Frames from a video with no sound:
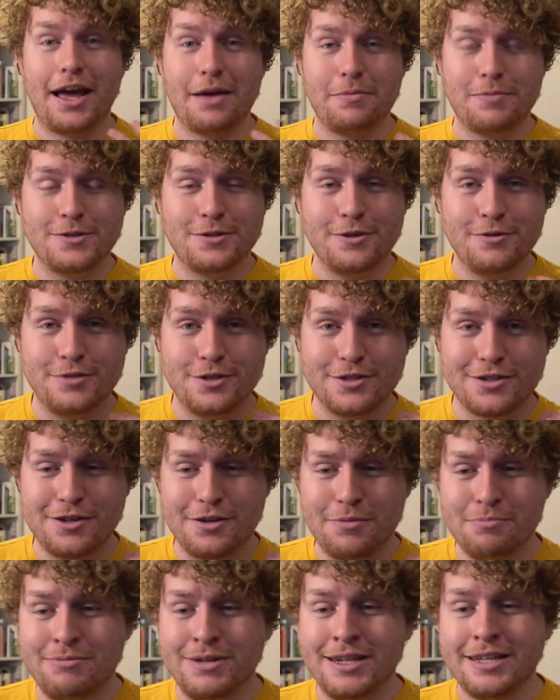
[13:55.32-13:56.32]
episode just
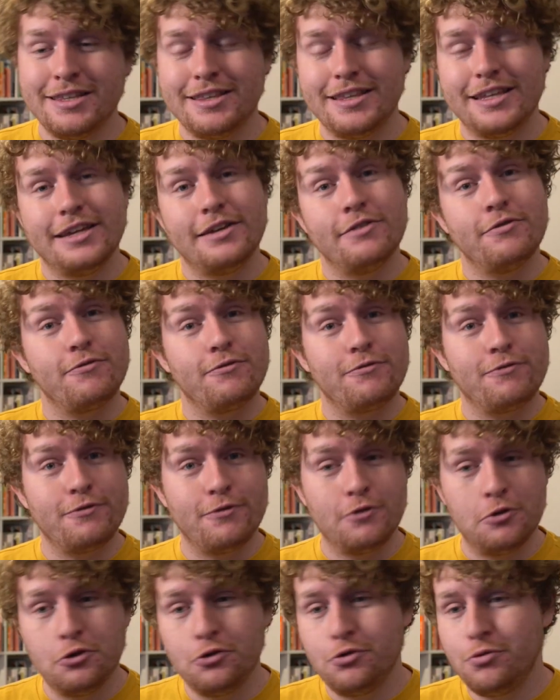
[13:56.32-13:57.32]
completely
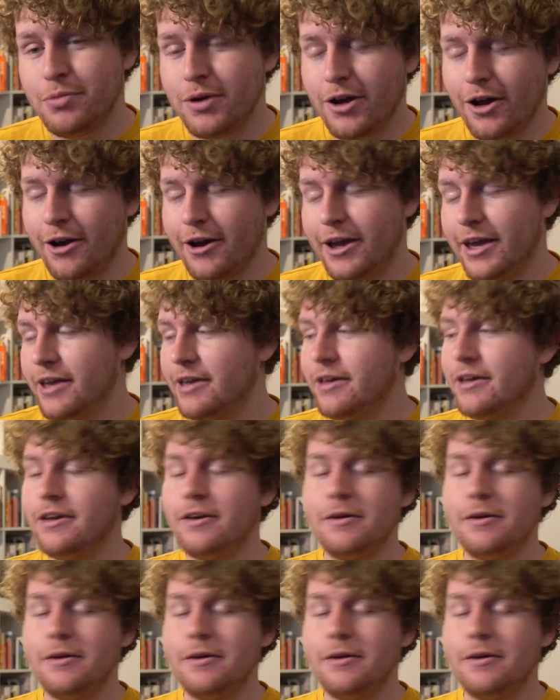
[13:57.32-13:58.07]
flew by.